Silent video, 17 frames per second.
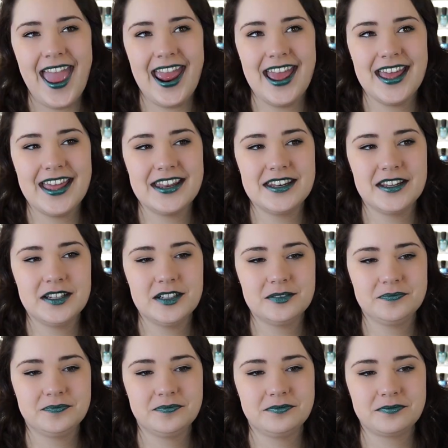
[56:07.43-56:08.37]
And...
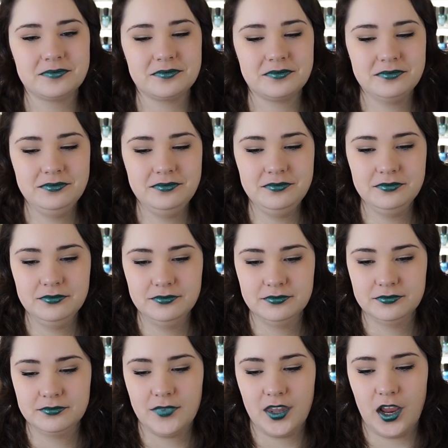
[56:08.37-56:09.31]

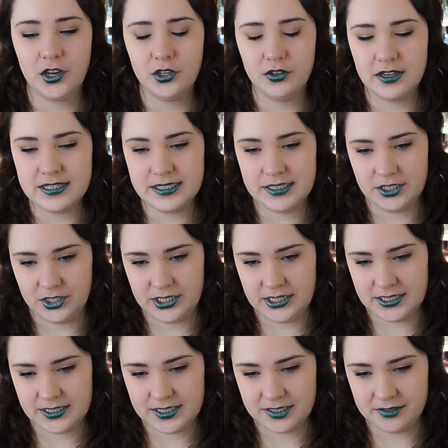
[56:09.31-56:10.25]
Are you guys
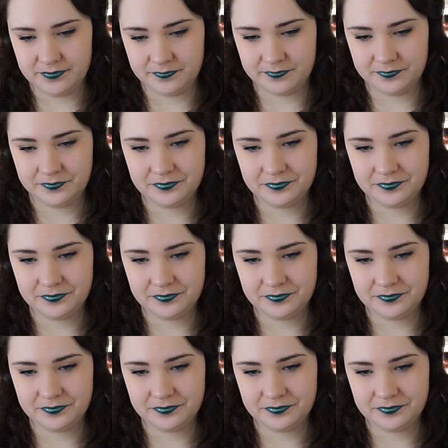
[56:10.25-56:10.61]
serious?